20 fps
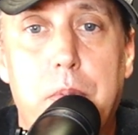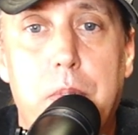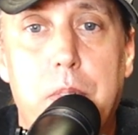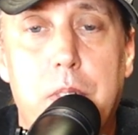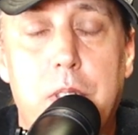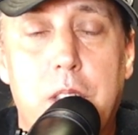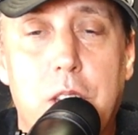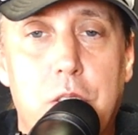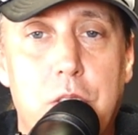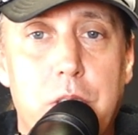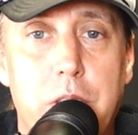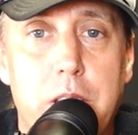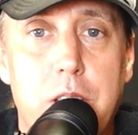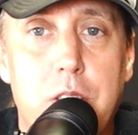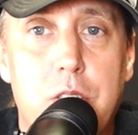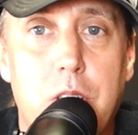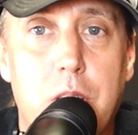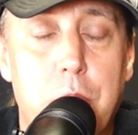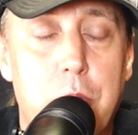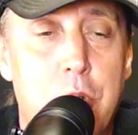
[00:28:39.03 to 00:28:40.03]
this
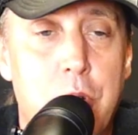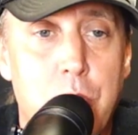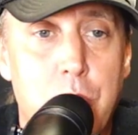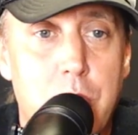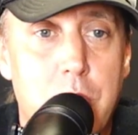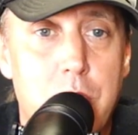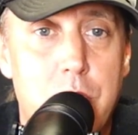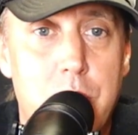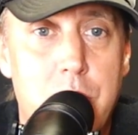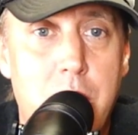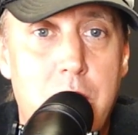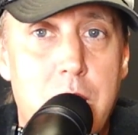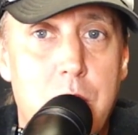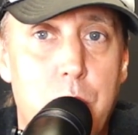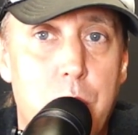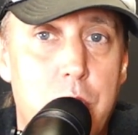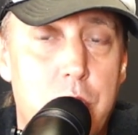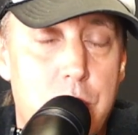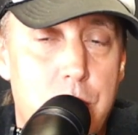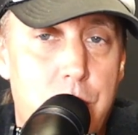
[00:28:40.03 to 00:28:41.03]
leads up to this date
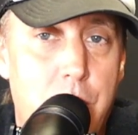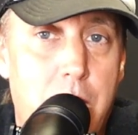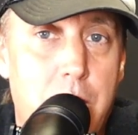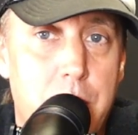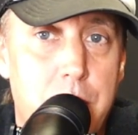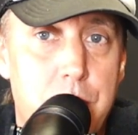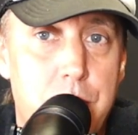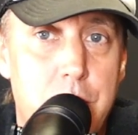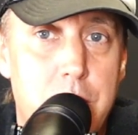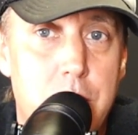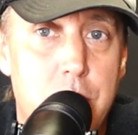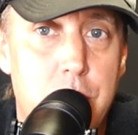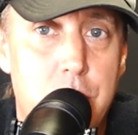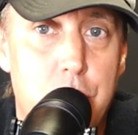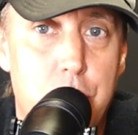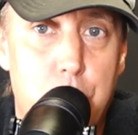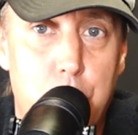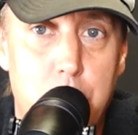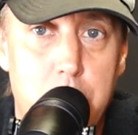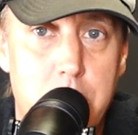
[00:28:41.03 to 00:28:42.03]
when she finally
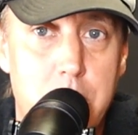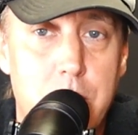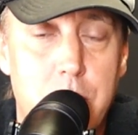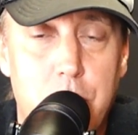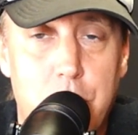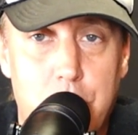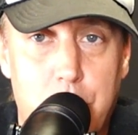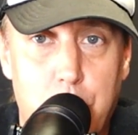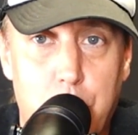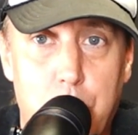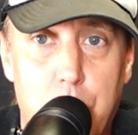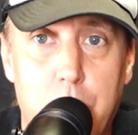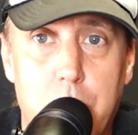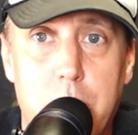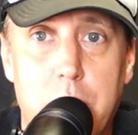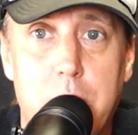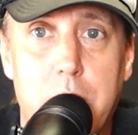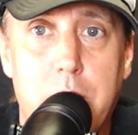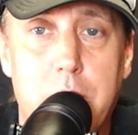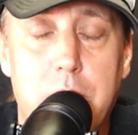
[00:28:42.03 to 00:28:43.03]
finishes reading the
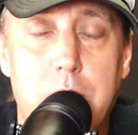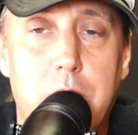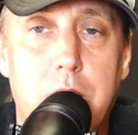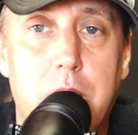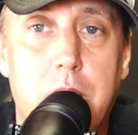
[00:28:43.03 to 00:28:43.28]
story that